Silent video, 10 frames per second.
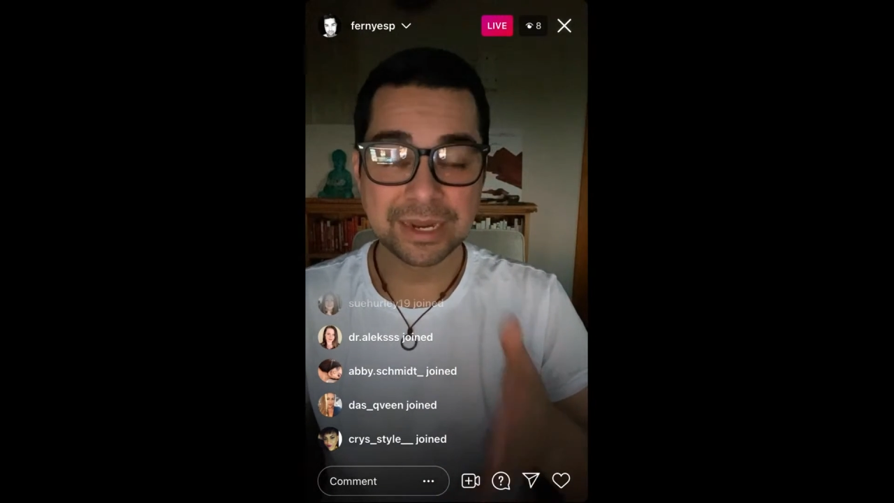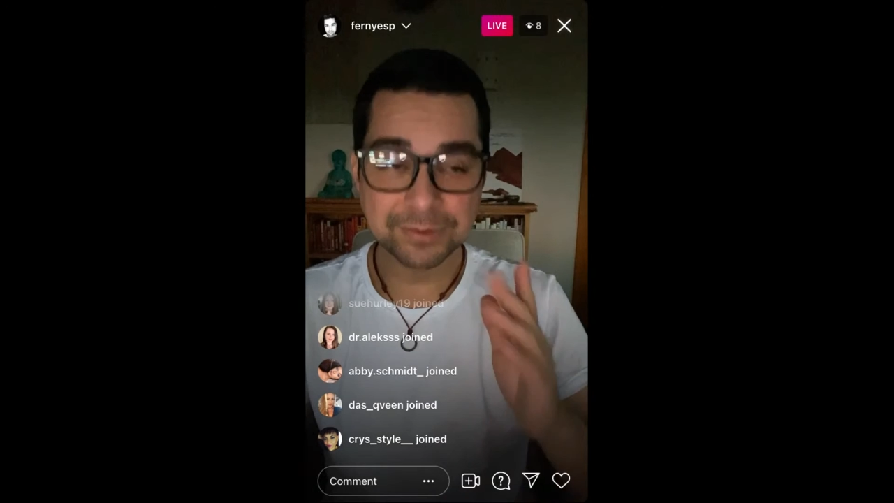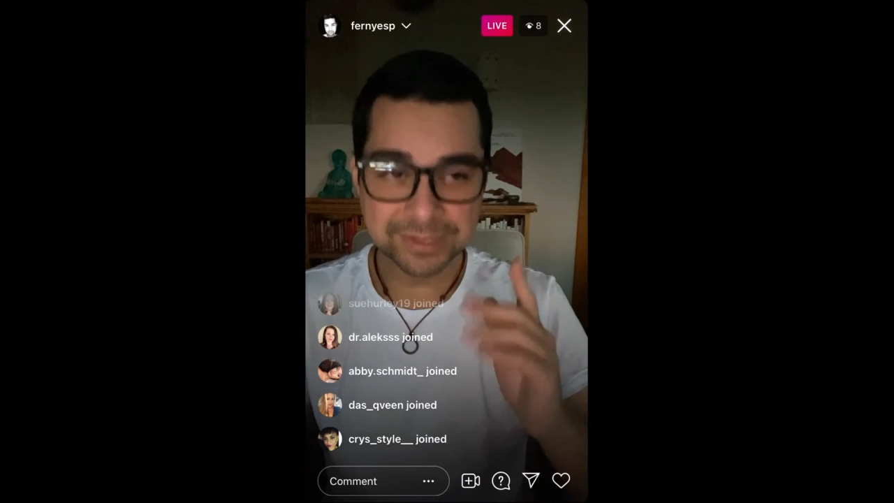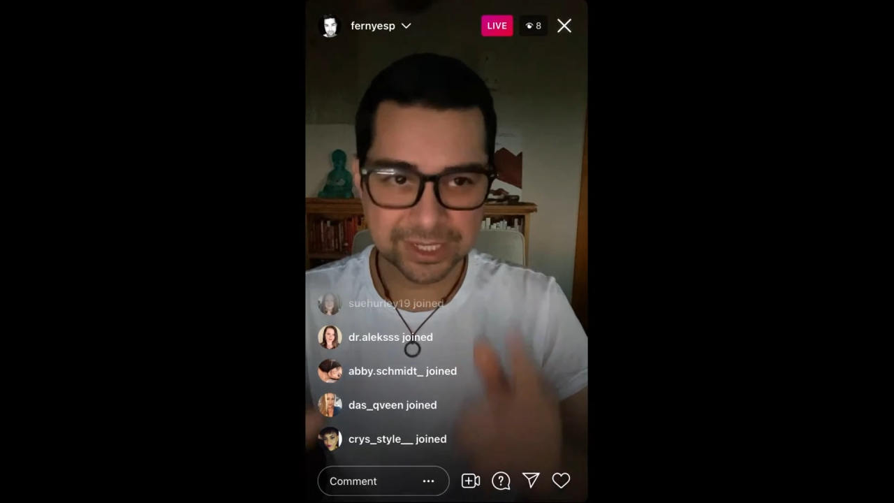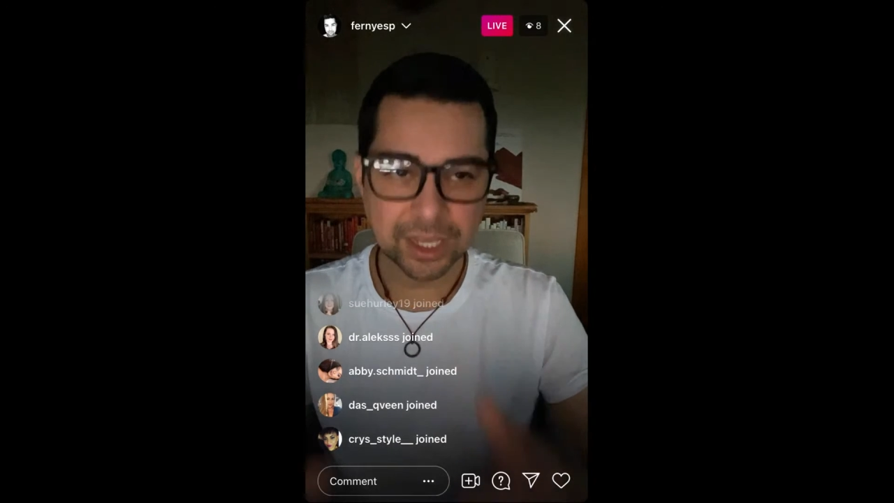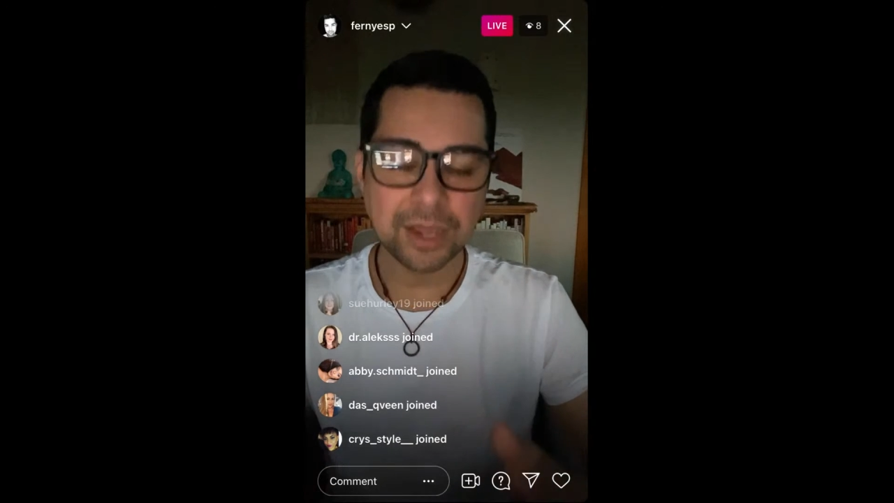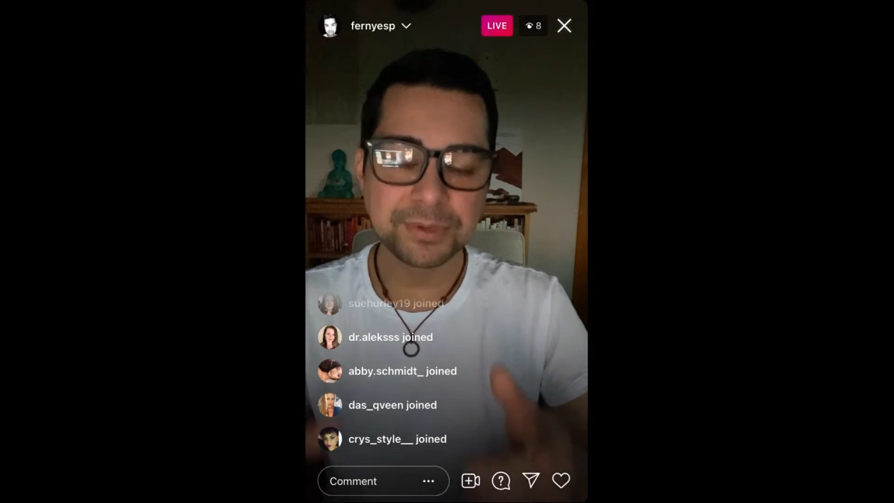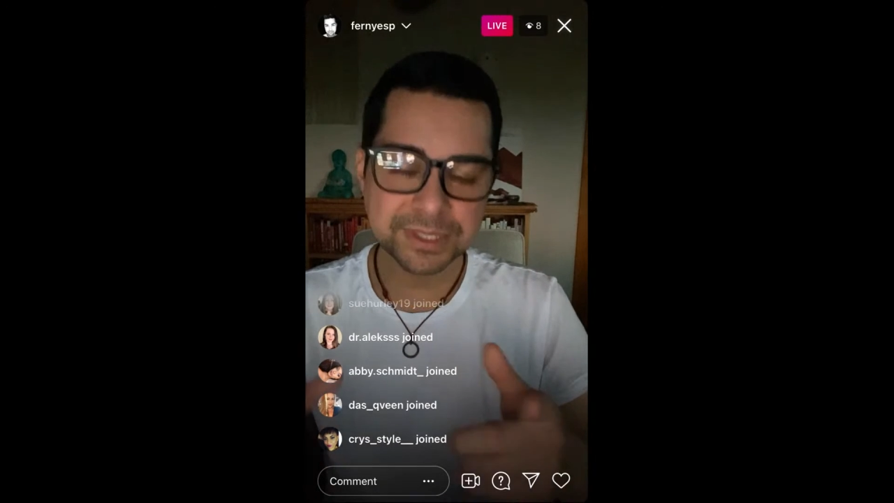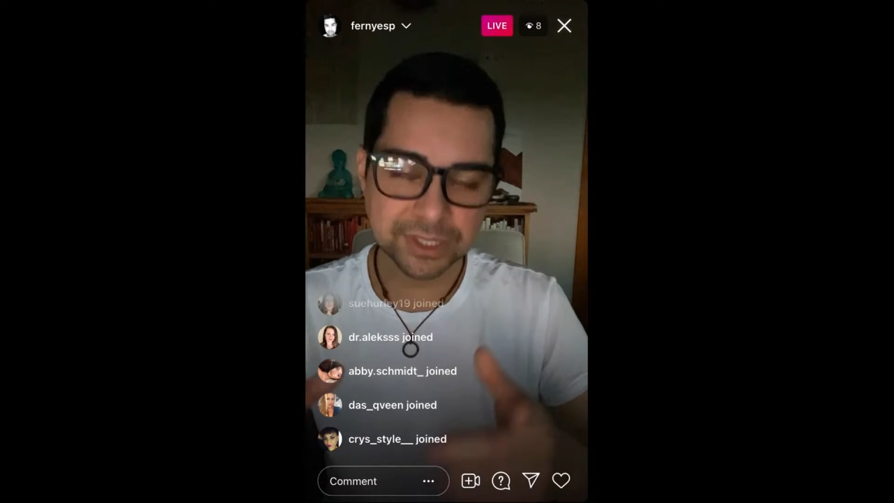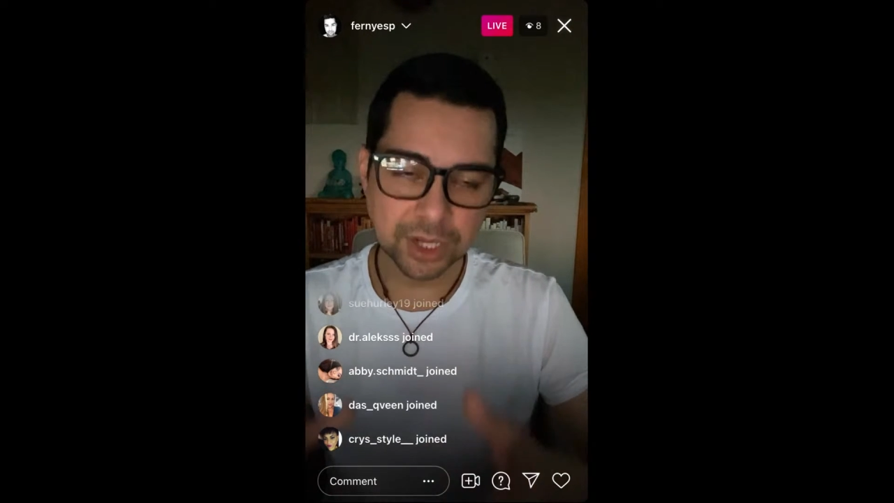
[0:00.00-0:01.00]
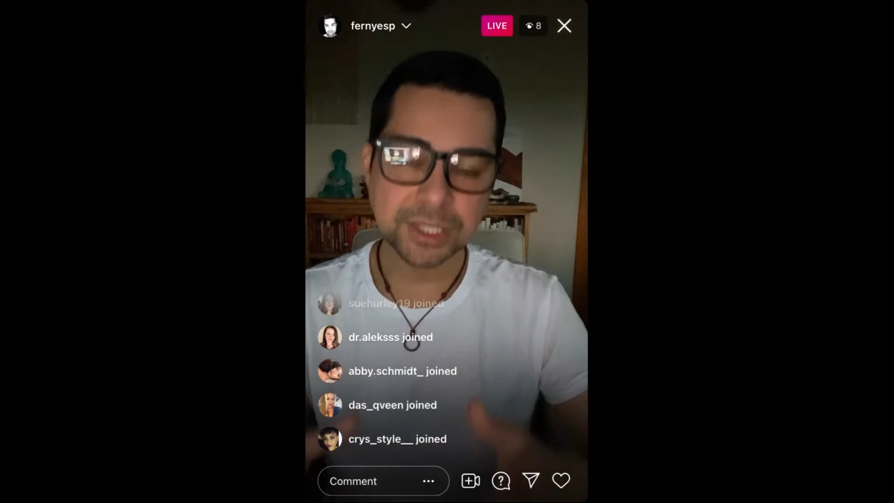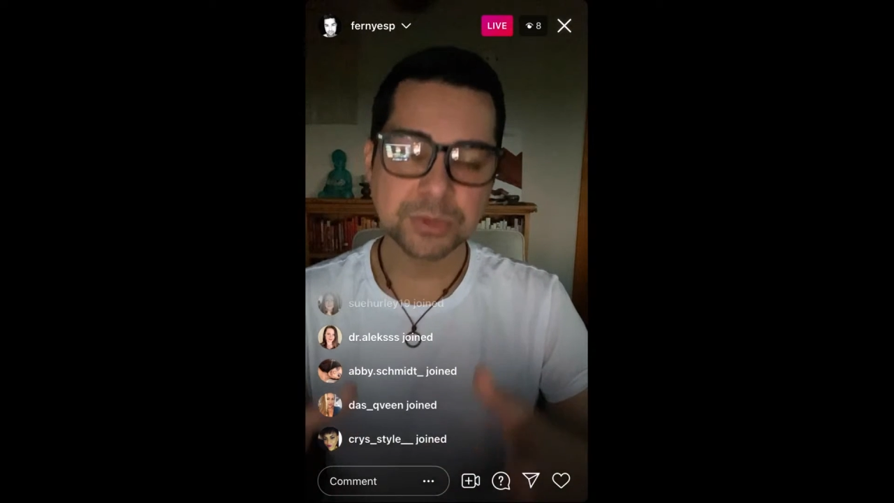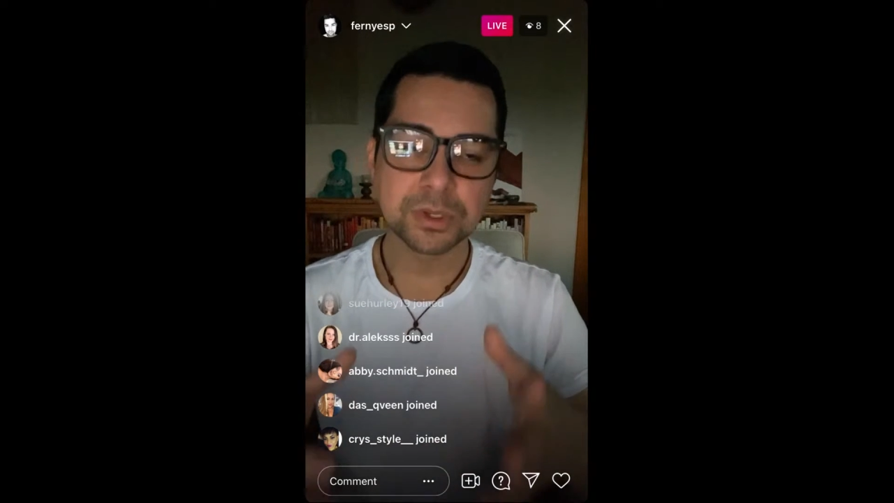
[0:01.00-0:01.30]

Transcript: and I was talking